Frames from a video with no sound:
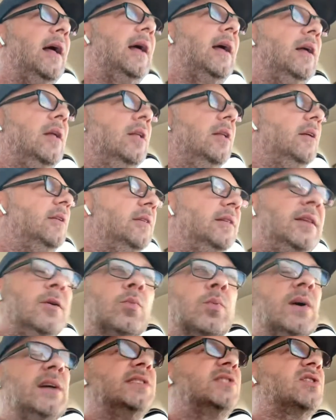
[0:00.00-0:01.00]
the
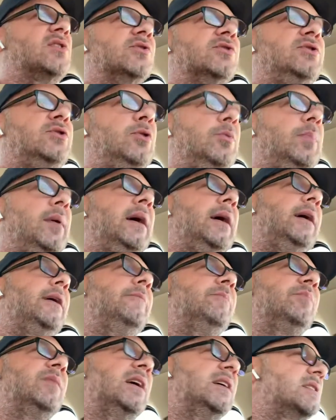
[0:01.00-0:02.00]
risks are too big.
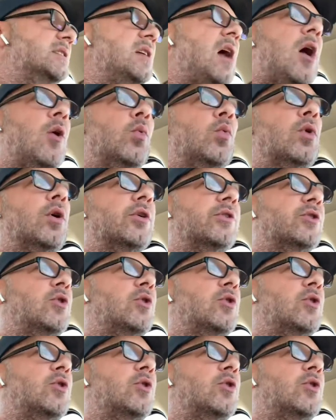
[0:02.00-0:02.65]
It's not worth